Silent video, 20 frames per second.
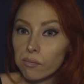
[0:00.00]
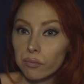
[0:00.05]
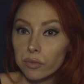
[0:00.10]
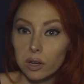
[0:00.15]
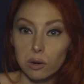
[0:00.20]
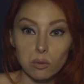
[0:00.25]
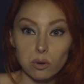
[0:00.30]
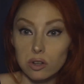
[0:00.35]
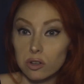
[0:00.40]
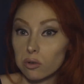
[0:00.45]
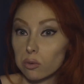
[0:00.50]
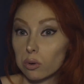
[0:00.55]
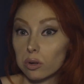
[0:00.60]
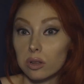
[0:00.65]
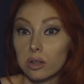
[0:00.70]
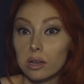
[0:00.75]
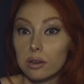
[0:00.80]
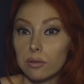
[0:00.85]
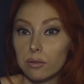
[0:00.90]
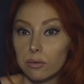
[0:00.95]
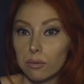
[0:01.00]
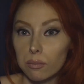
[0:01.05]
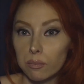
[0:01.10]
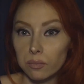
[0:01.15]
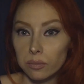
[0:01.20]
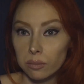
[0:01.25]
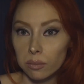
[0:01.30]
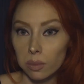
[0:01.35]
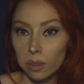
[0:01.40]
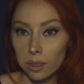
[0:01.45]
it was a relief.
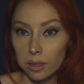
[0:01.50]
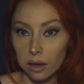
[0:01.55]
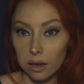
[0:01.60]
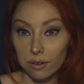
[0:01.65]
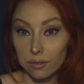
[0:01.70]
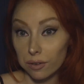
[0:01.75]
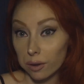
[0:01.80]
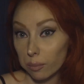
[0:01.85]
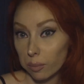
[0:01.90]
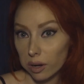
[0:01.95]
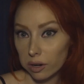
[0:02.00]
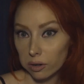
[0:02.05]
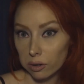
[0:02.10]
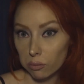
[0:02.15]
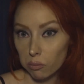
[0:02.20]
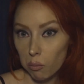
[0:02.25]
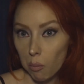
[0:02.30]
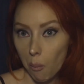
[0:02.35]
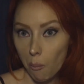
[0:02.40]
I felt better.